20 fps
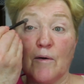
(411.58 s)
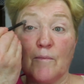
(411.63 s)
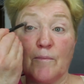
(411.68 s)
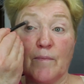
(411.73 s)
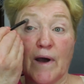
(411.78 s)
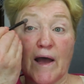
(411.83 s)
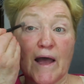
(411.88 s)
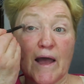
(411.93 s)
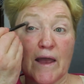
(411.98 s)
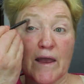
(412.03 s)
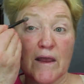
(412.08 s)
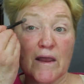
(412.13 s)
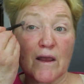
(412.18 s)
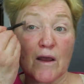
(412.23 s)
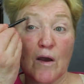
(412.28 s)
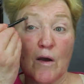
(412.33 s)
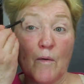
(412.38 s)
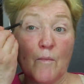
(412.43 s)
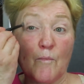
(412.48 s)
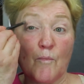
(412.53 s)

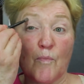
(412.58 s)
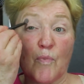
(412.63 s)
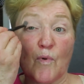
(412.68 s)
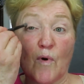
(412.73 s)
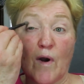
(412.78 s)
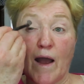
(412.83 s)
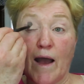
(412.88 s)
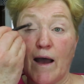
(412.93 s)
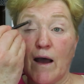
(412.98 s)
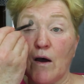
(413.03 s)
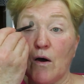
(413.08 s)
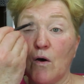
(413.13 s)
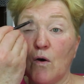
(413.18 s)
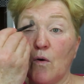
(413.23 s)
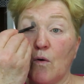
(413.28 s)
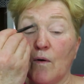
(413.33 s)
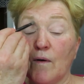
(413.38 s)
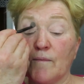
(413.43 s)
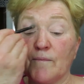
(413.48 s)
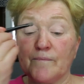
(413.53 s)
my
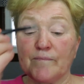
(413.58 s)
brow.